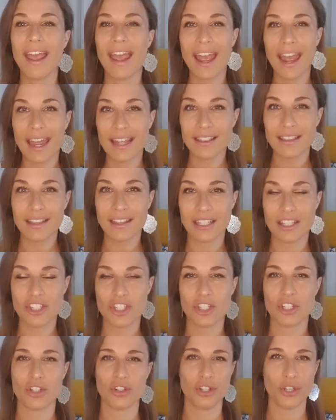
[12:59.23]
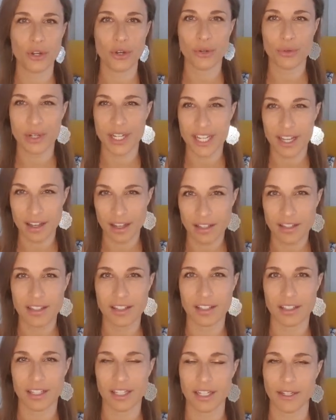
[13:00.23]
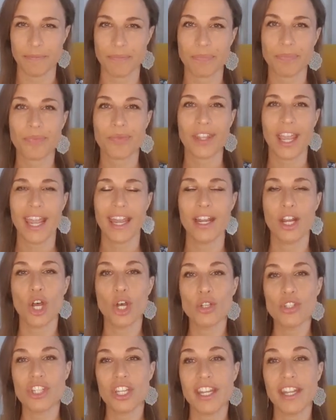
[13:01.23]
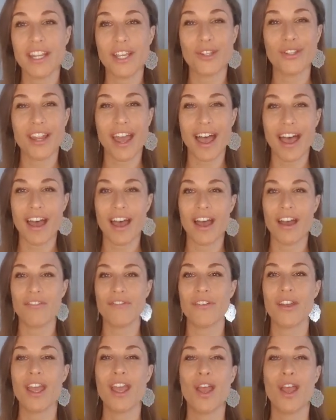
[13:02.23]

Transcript: endless curiosity and also they could have